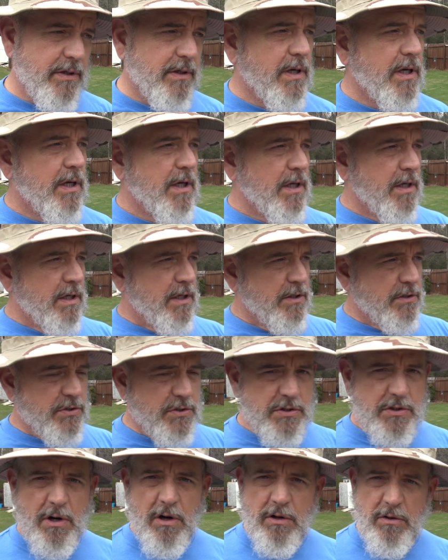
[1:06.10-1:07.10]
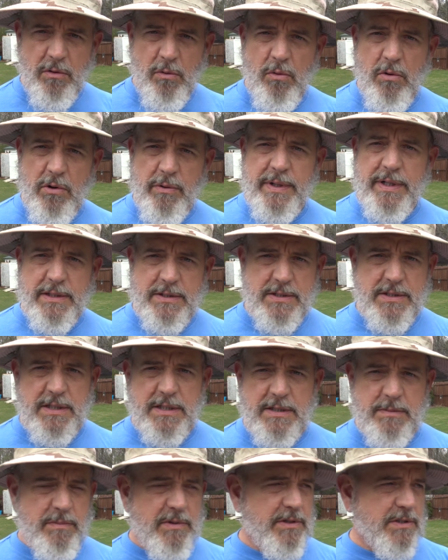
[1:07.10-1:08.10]
you, start ordering a
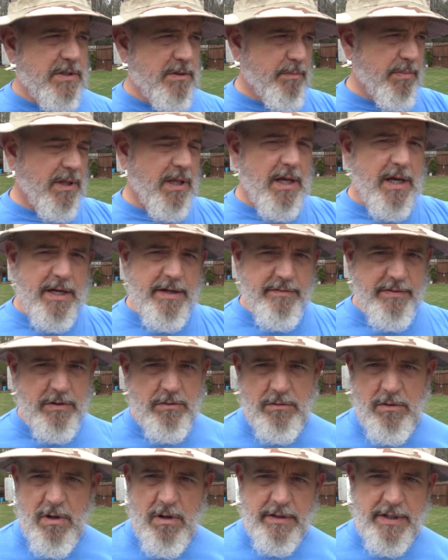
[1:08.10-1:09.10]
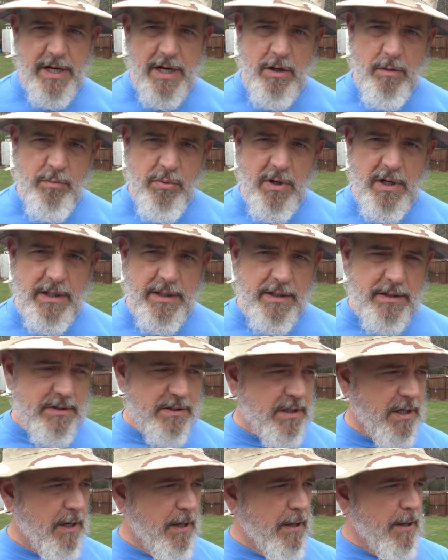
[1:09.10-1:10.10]
six-month supply of your lawn care
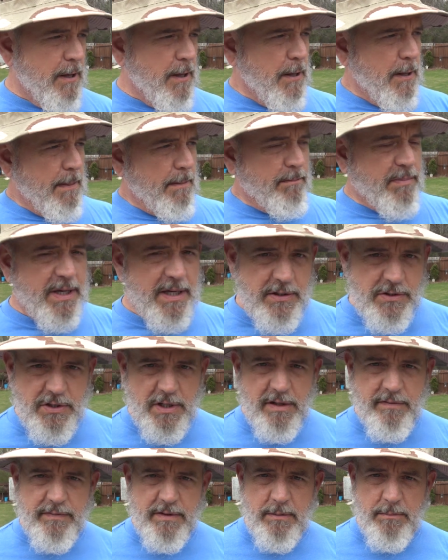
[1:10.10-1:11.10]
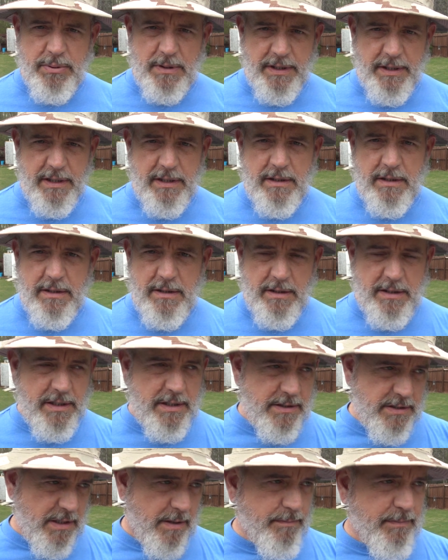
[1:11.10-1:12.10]
products. PGF Complete
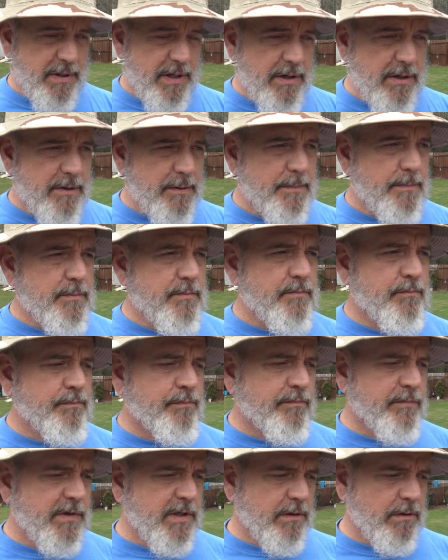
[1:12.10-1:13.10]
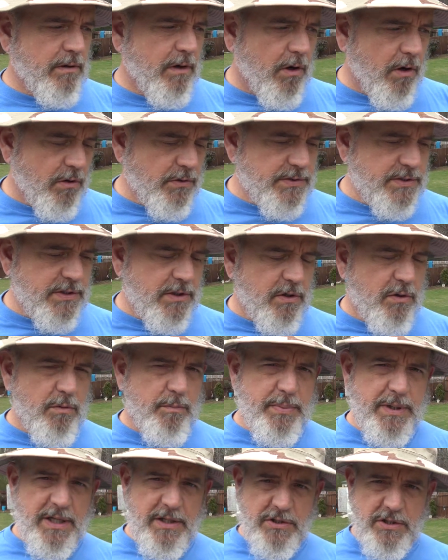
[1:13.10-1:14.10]
is up there. Also,
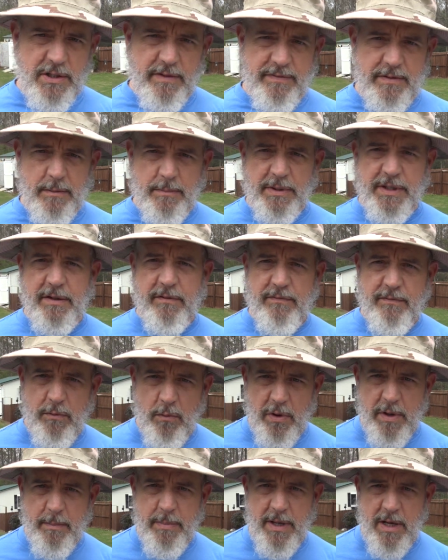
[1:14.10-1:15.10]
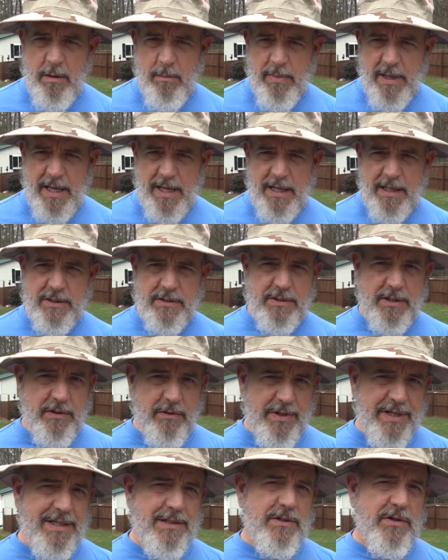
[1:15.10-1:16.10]
PGF Complete 40-pound bags.
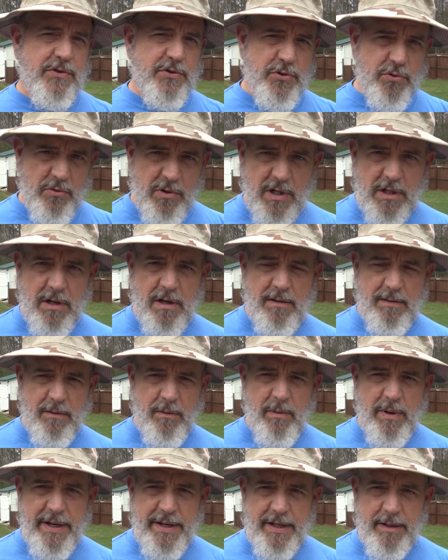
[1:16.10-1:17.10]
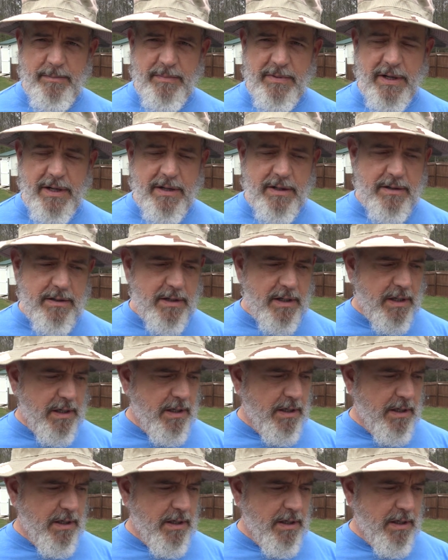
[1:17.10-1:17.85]
There is a truck on the way up there.